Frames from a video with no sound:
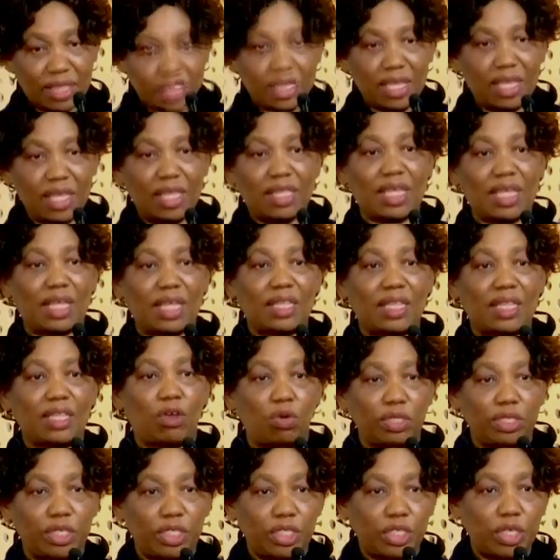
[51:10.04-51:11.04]
these are the
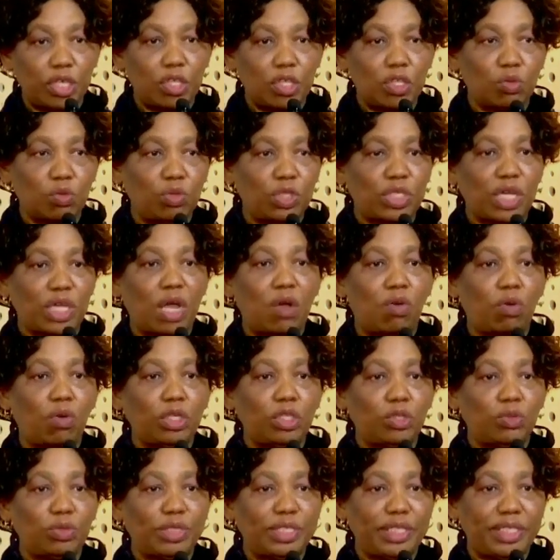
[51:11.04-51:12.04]
conditions which are
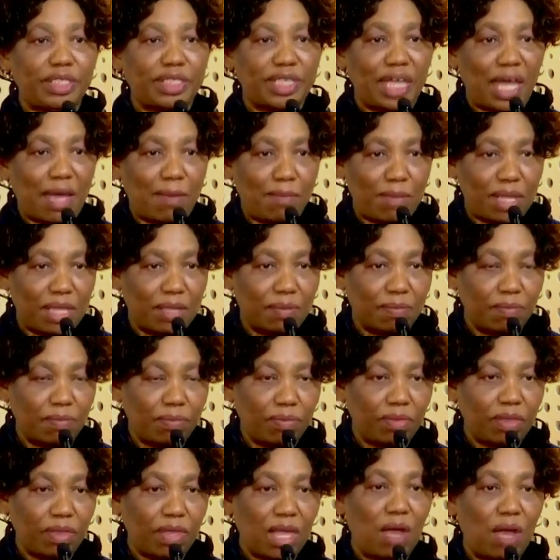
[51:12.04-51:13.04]
going to determine
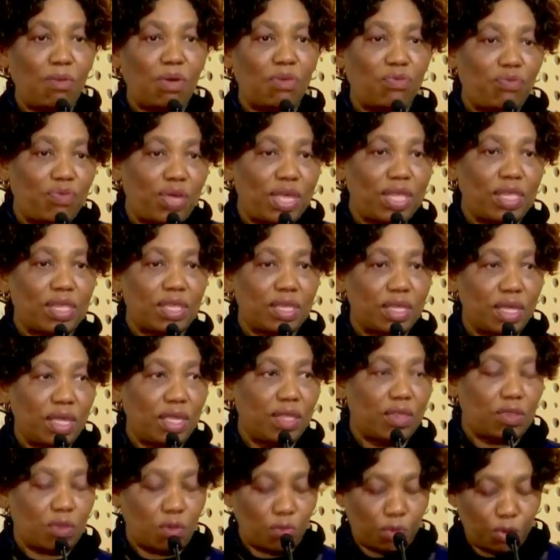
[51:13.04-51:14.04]
our phasing
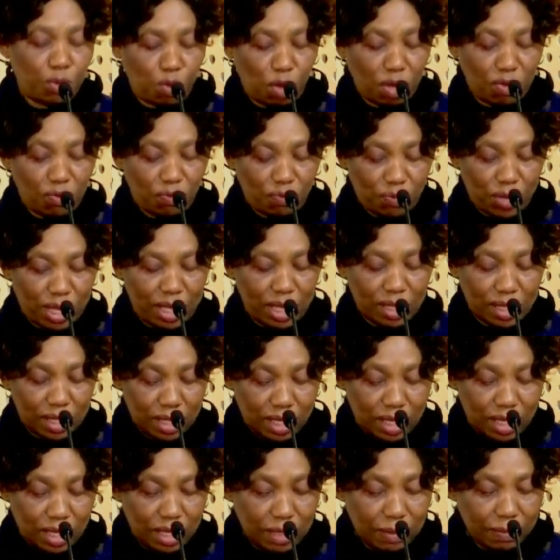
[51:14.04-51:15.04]
in. So we won't phase
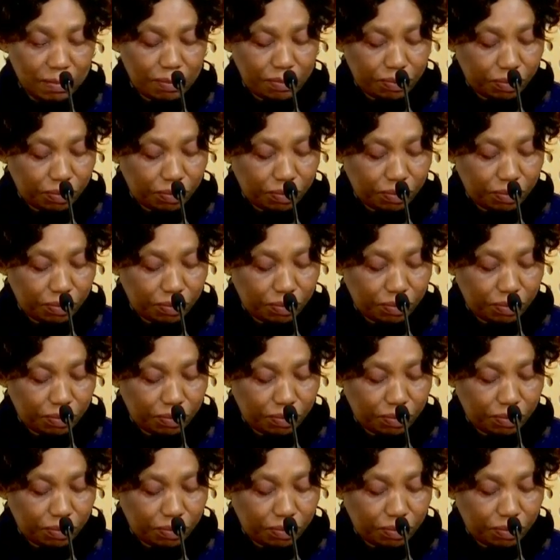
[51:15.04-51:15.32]
in